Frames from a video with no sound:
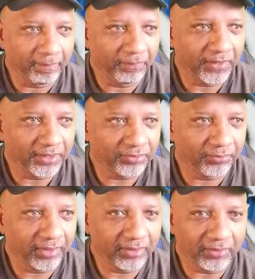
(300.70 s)
This
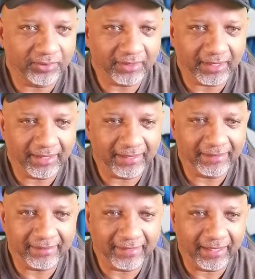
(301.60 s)
reel
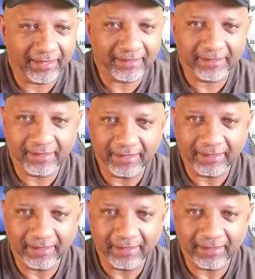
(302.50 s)
says that